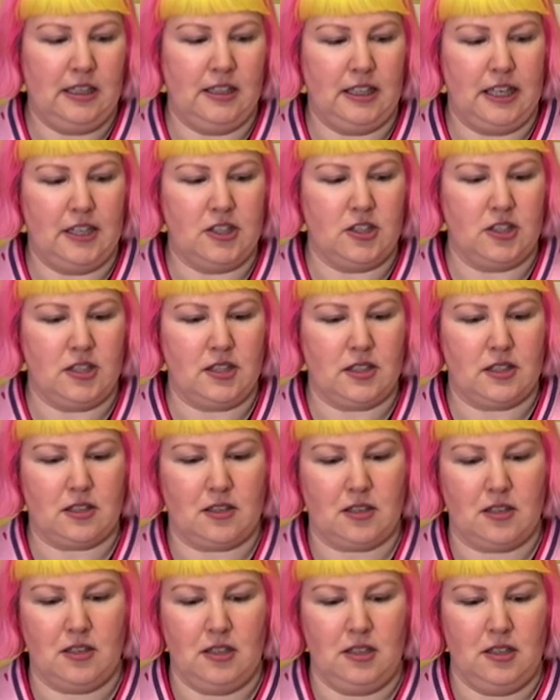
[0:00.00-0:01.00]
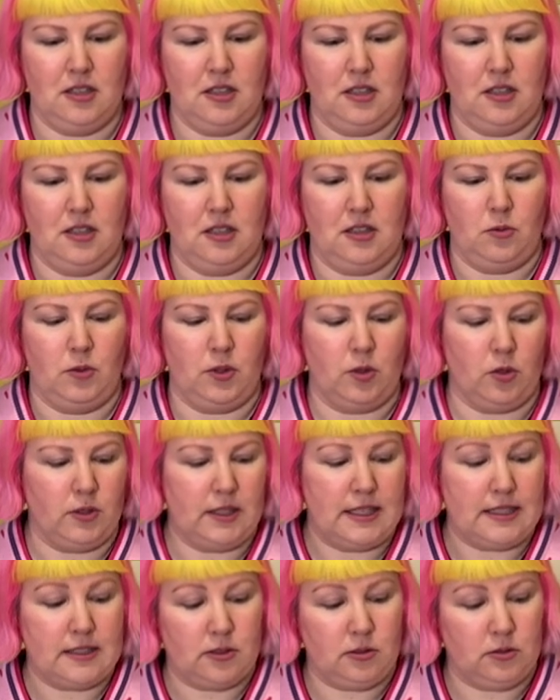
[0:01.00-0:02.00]
it just, with all
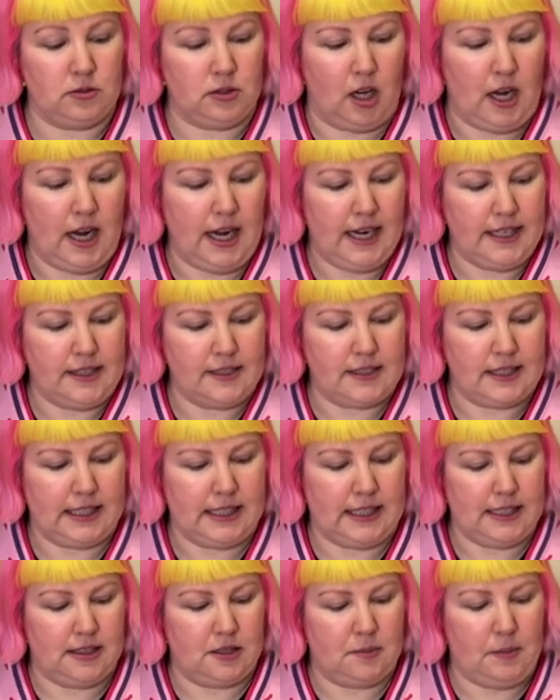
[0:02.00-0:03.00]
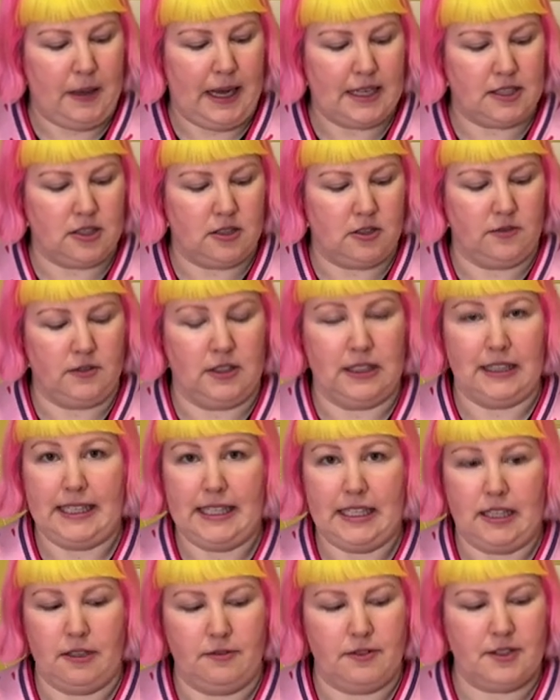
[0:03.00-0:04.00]
these little lines, like the pattern of the
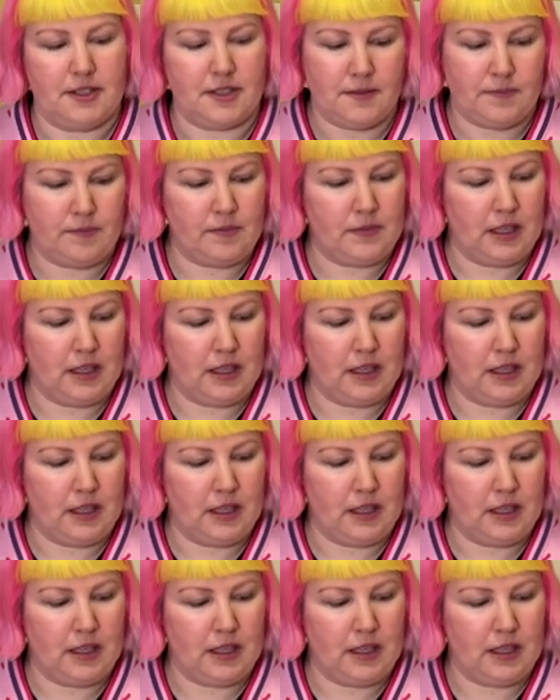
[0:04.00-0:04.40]
leaves,